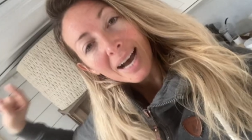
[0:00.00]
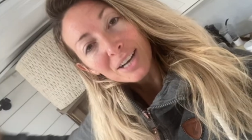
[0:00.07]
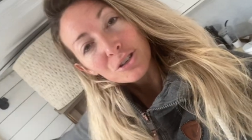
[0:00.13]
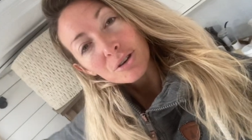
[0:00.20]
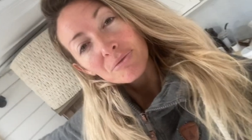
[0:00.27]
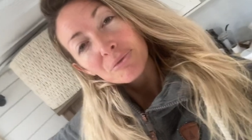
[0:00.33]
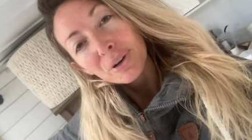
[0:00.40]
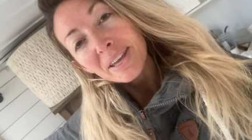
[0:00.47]
I
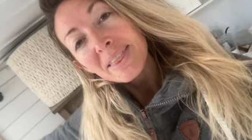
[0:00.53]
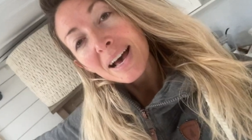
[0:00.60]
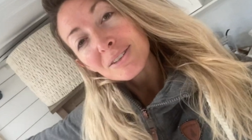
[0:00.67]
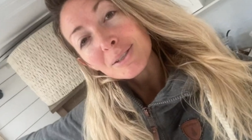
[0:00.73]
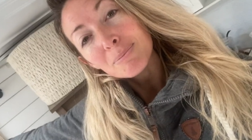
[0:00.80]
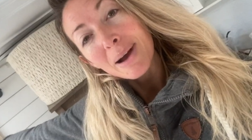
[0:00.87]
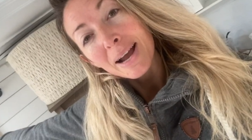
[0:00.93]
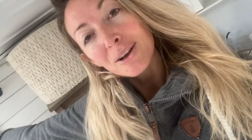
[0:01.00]
drove
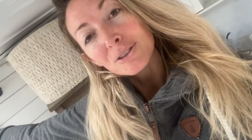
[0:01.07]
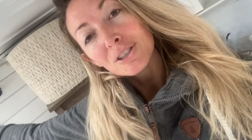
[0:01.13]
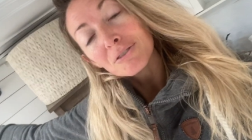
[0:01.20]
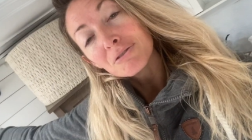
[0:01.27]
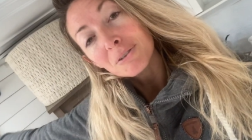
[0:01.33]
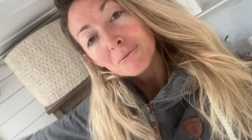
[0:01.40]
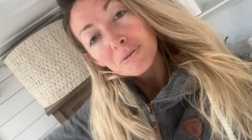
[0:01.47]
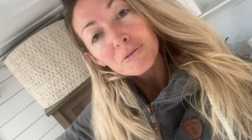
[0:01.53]
3,000 miles
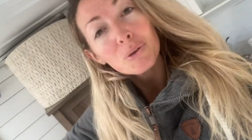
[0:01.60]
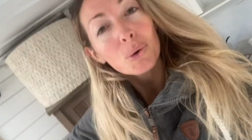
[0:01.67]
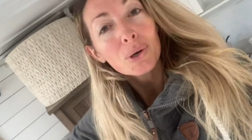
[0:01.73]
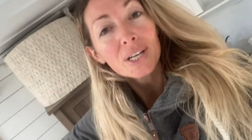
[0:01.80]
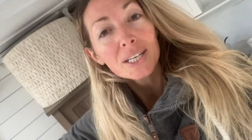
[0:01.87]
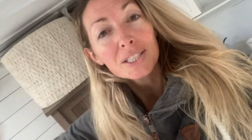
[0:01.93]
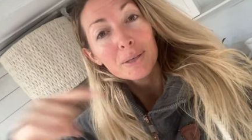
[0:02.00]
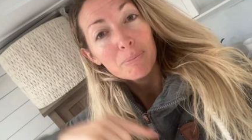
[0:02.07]
from
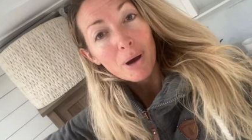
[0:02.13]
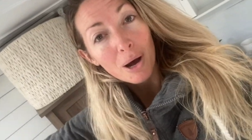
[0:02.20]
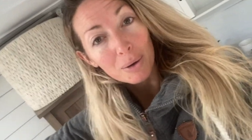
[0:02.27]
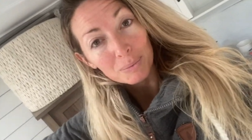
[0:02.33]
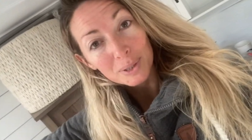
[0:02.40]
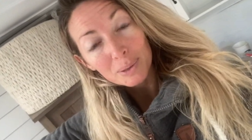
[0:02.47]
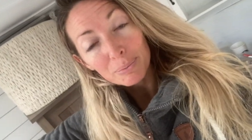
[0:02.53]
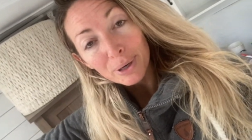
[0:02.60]
Florida to Palm
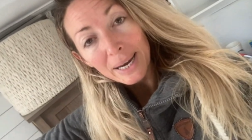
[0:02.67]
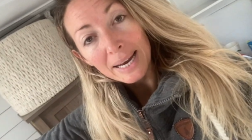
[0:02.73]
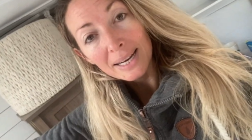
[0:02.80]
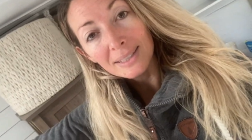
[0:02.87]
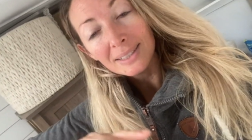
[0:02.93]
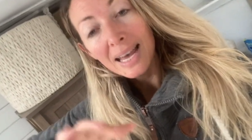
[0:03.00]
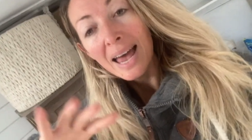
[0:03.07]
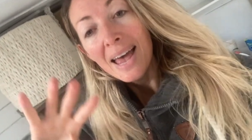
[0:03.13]

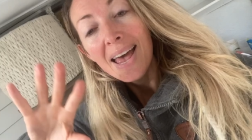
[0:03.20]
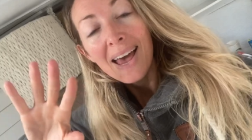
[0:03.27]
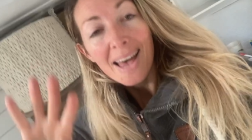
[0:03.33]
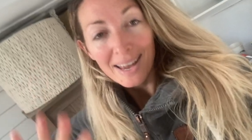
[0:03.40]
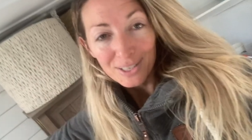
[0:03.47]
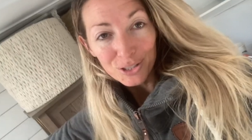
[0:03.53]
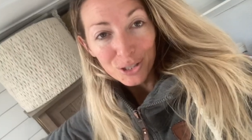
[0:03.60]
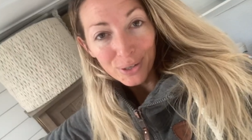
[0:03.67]
Springs,
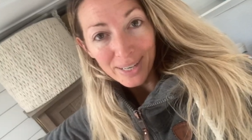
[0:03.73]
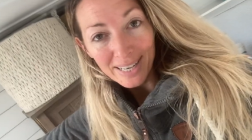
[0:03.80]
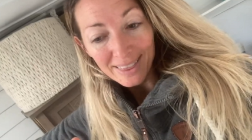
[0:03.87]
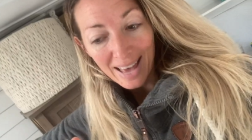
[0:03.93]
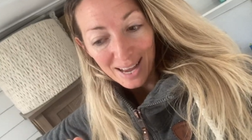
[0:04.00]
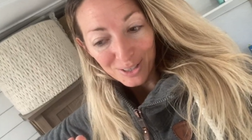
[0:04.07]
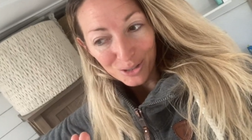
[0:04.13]
and during that